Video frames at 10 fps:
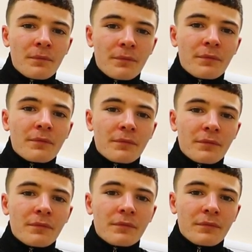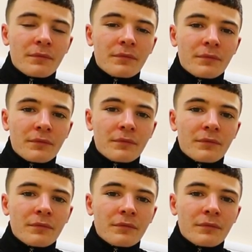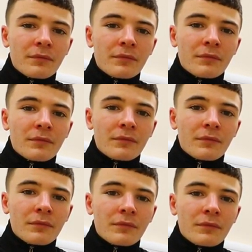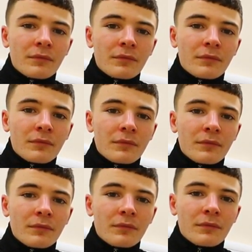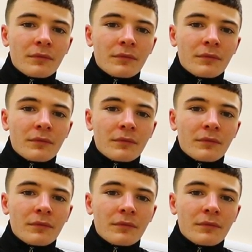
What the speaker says: The person shown says nothing.